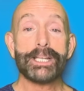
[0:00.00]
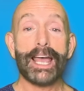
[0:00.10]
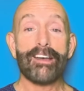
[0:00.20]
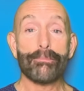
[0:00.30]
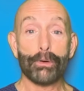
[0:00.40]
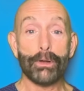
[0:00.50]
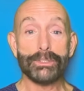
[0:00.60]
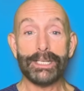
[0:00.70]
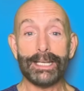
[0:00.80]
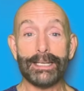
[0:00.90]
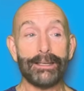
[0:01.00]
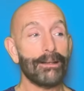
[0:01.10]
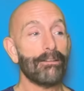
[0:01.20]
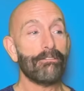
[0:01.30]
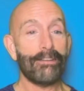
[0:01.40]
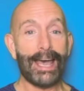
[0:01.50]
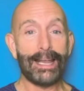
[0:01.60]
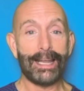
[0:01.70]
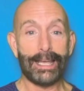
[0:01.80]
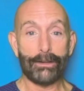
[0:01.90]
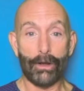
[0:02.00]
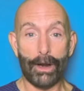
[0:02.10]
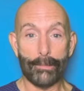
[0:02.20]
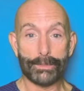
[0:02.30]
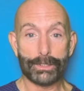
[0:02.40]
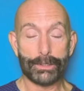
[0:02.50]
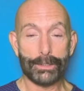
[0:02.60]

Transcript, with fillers: have protein, fat, and carbs.